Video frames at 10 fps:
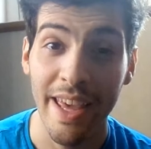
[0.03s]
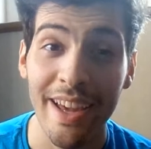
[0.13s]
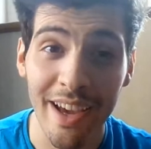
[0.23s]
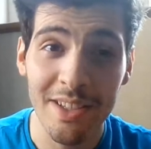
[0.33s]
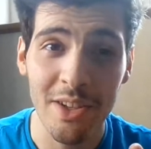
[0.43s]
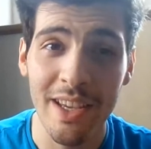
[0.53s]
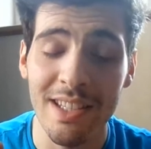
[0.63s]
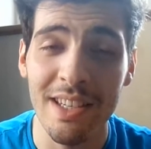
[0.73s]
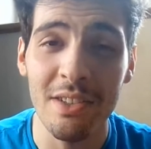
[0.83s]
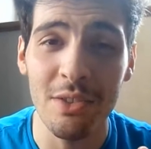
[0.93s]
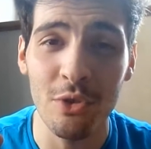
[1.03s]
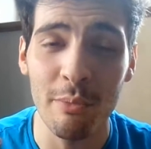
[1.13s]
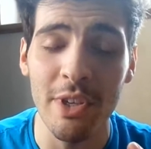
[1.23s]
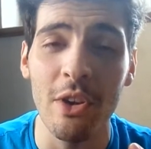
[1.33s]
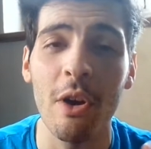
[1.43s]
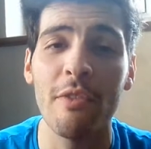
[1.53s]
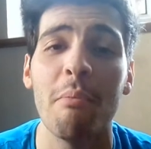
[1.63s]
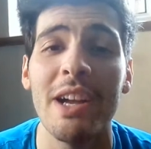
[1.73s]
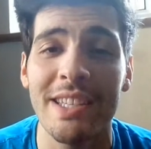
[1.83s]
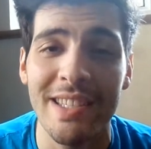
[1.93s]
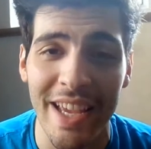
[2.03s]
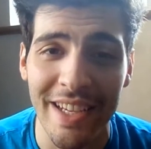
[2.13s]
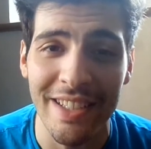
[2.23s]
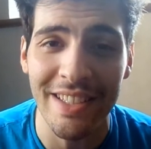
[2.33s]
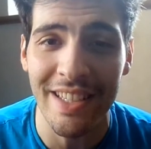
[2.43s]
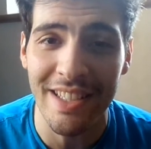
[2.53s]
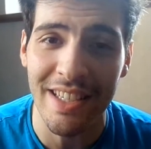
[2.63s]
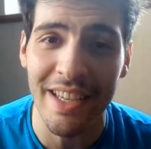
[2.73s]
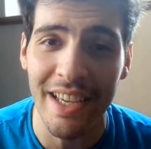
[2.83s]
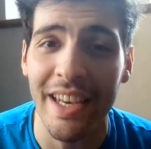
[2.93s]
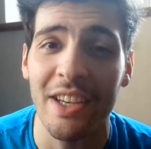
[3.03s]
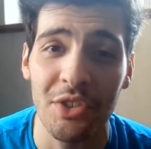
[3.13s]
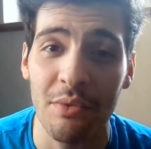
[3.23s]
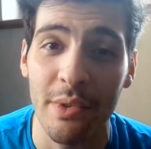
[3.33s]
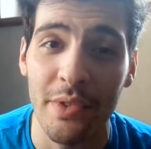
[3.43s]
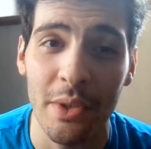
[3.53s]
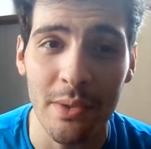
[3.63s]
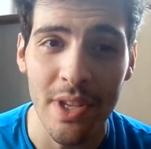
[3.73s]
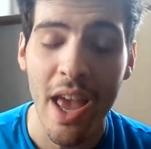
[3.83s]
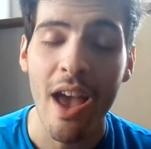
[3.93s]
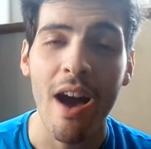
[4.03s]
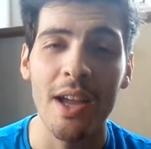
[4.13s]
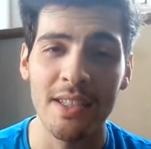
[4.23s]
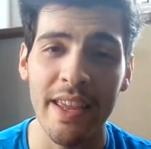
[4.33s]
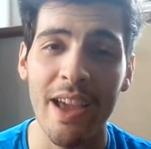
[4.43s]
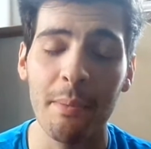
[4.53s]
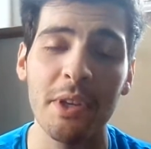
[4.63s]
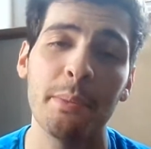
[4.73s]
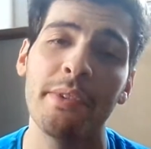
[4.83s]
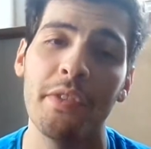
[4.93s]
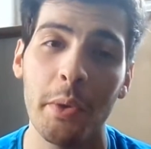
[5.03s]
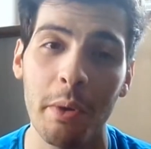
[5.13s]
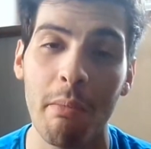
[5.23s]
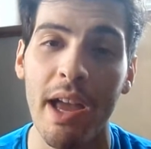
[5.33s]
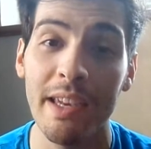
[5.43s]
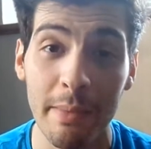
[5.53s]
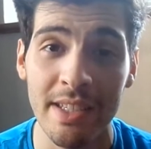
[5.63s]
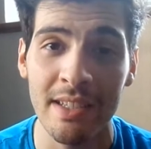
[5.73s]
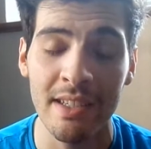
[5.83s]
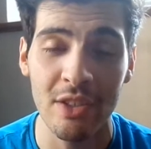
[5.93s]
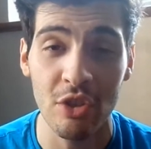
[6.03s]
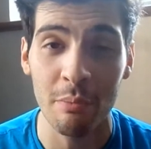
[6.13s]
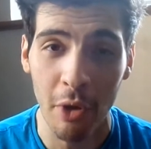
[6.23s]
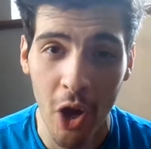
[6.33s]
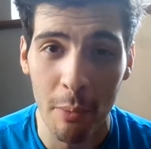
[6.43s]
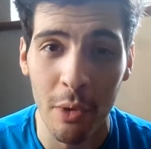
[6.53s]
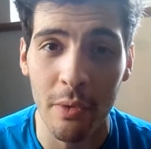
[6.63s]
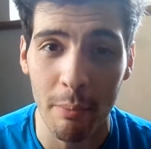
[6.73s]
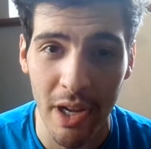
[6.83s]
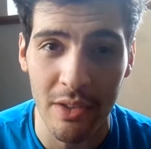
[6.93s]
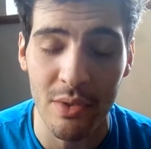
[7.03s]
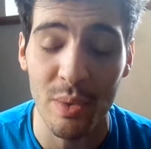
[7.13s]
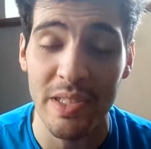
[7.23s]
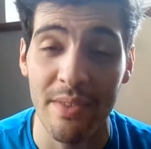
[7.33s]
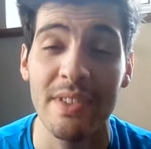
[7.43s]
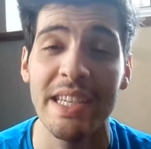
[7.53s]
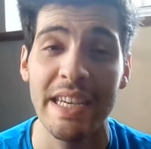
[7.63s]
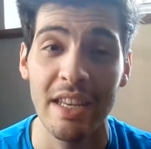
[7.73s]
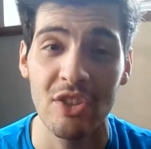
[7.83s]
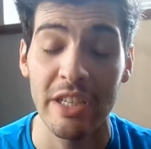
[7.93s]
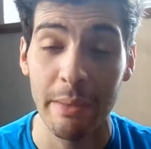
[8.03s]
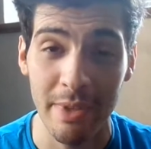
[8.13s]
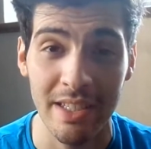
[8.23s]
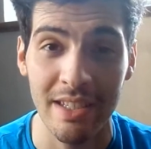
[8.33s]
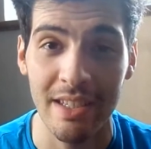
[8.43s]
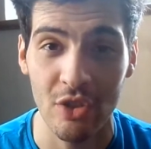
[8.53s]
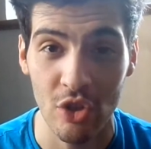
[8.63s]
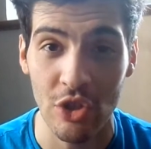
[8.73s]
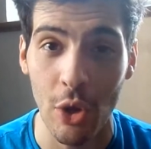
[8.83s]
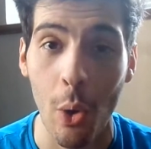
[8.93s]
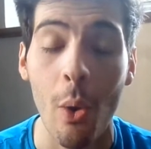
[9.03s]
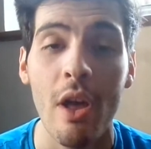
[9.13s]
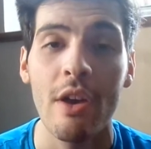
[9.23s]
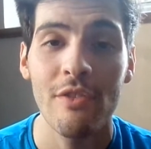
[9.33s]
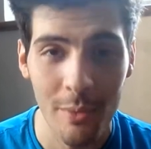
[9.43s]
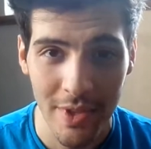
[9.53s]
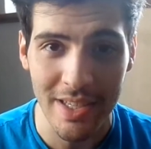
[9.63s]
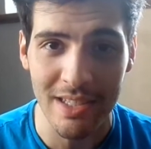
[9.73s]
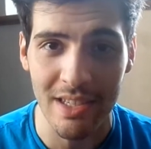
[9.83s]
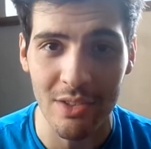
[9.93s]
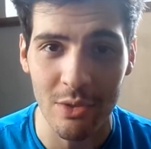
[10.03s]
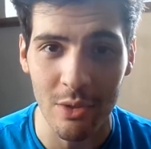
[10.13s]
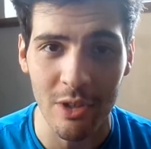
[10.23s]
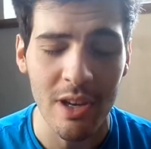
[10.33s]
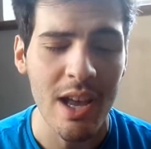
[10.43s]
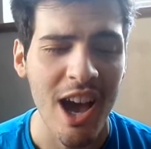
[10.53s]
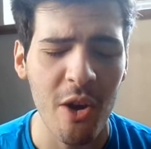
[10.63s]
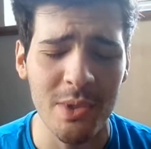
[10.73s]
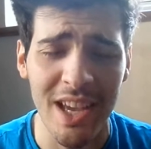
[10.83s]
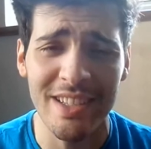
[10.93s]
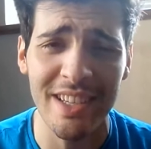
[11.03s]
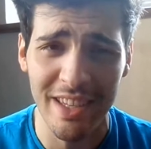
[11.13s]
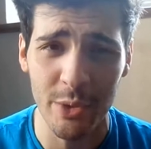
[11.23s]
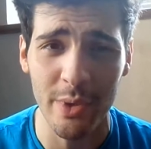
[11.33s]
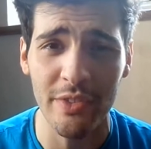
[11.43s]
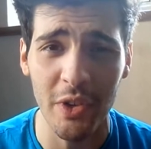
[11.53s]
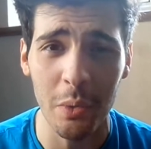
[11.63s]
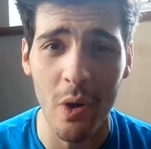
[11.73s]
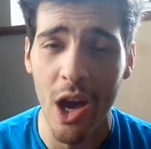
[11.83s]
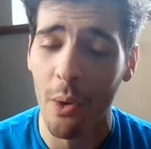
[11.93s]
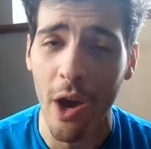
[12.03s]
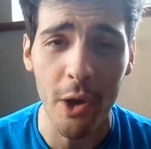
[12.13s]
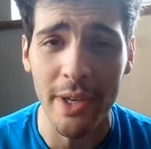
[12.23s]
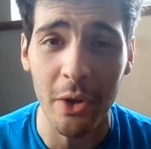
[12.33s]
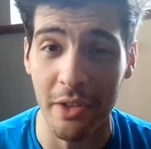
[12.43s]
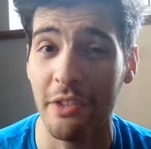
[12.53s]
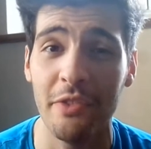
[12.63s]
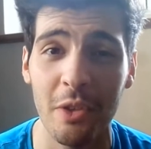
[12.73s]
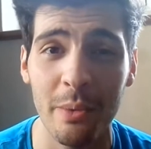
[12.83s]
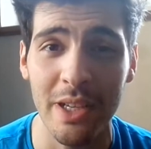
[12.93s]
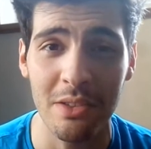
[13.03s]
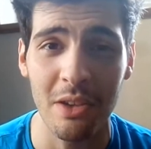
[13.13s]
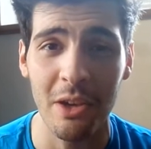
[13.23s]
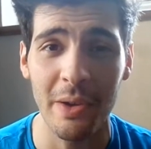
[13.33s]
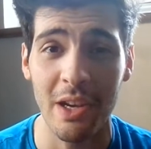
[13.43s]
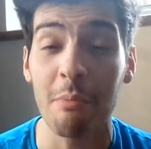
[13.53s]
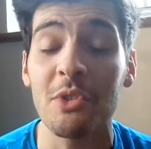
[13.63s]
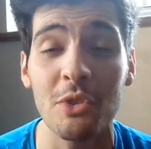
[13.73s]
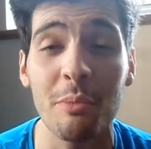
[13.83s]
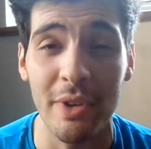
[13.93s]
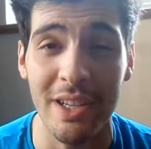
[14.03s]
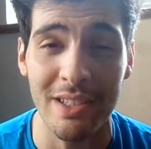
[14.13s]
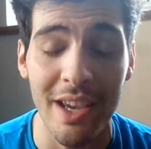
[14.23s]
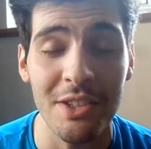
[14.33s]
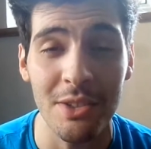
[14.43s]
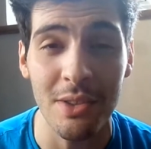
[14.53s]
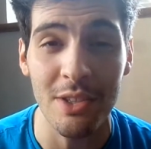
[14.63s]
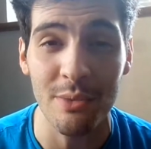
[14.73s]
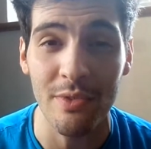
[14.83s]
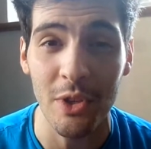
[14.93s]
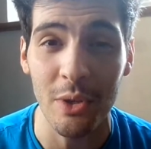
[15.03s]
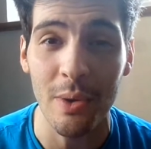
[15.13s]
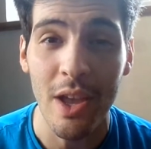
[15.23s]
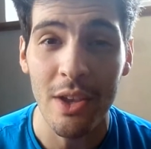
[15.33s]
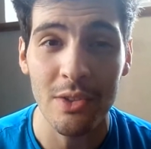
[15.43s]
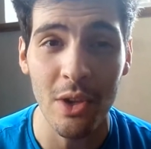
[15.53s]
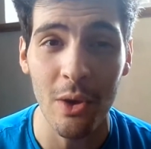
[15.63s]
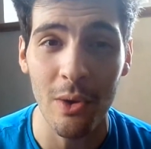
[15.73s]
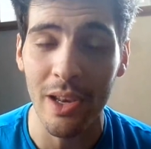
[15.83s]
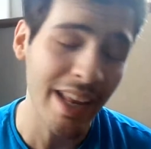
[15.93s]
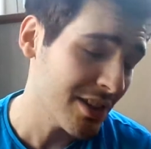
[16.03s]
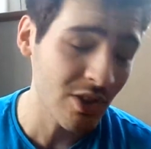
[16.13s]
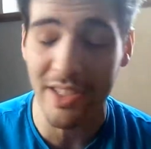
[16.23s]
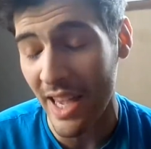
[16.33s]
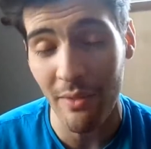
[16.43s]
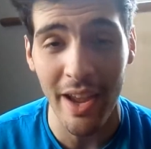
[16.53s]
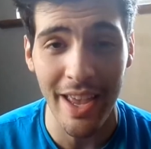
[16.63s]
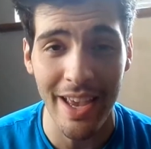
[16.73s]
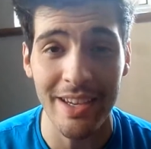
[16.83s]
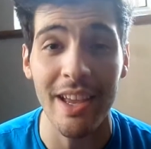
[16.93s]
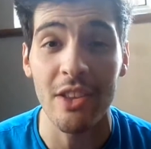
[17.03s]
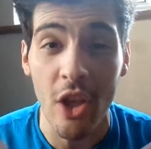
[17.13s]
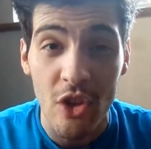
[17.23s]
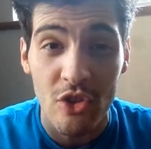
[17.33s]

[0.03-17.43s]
Hey guys, so here's an installment of my second Disney collection reviews. Today I'm going to be reviewing my limited edition Purple Rapunzel 17-inch limited edition doll from the Disney store. I was hunting this one for a while, I only got it a few weeks ago, and I'm super excited to do this review, so let's just get right ahead and